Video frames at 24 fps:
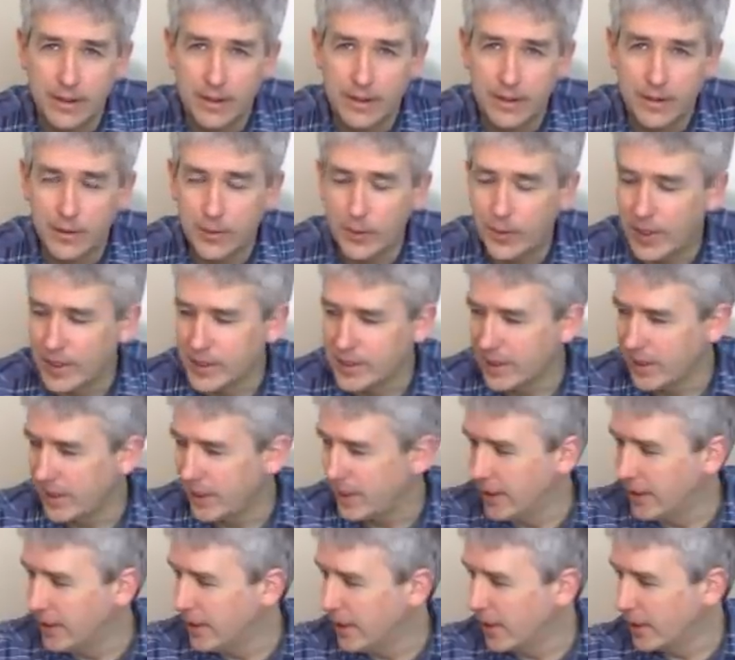the resonant
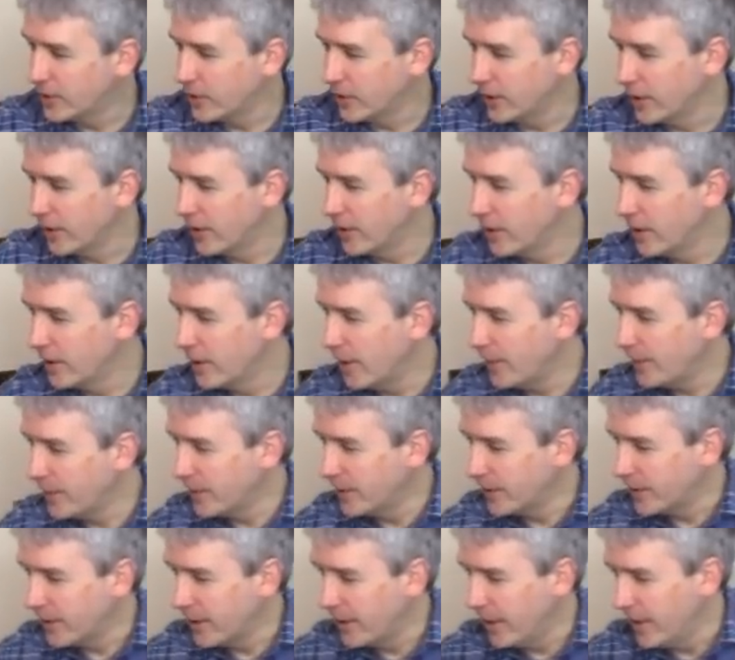induction
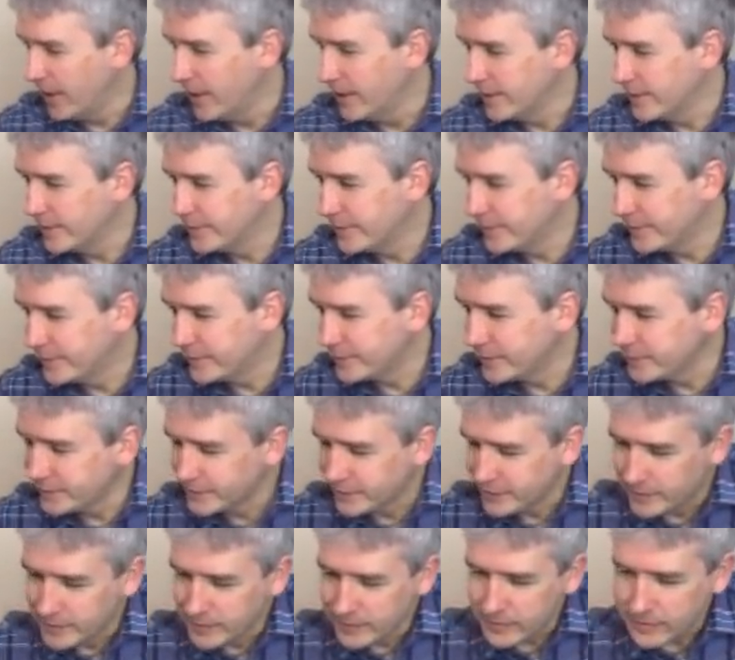coupler kit,
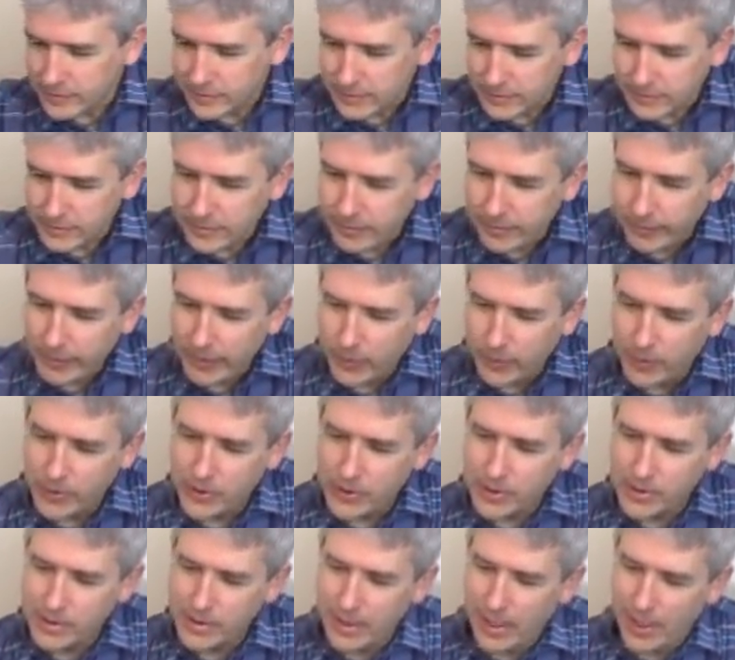which
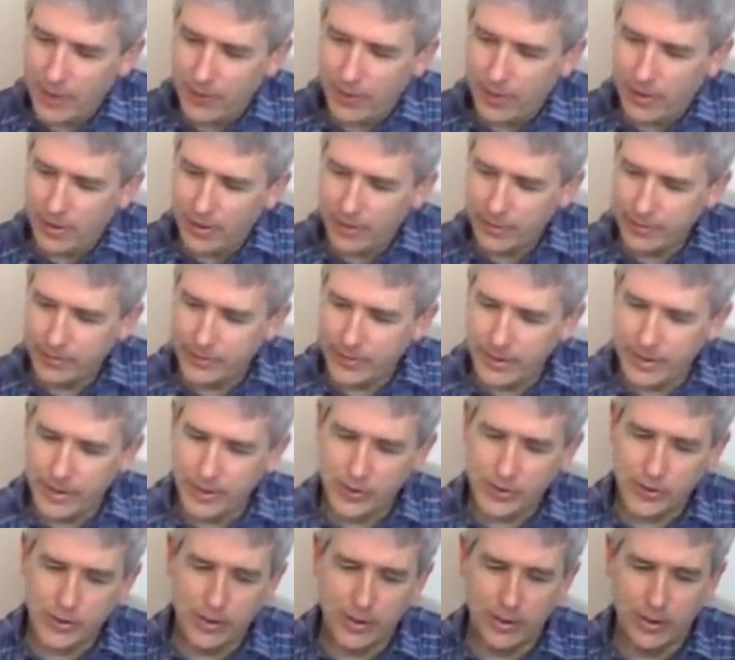is now all
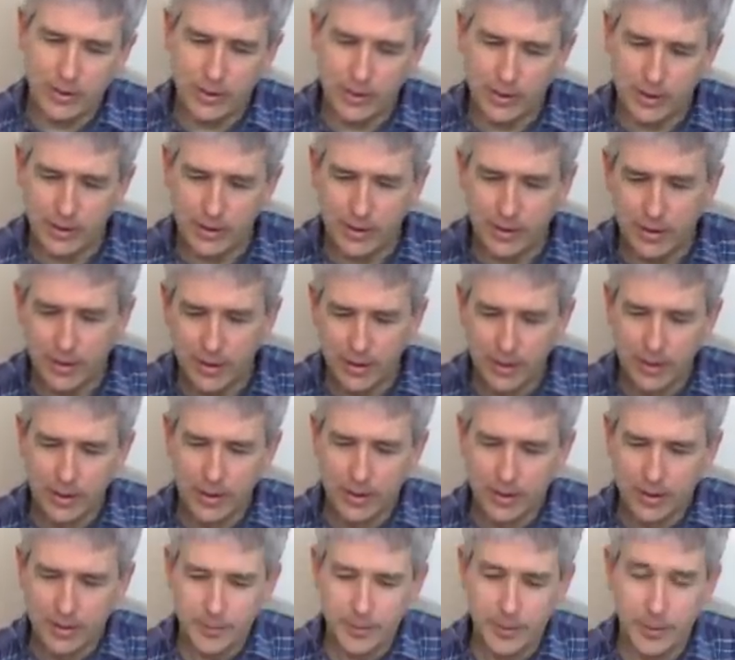finished,
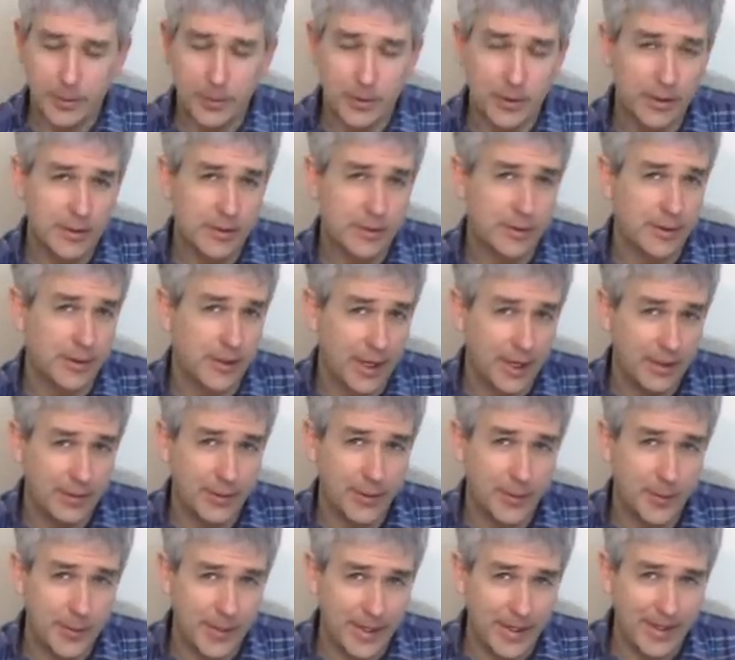but will forever
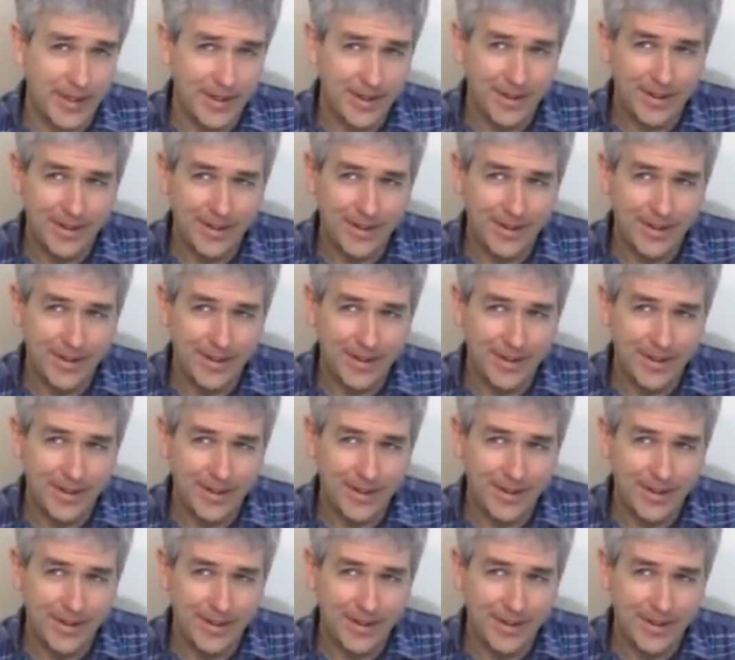be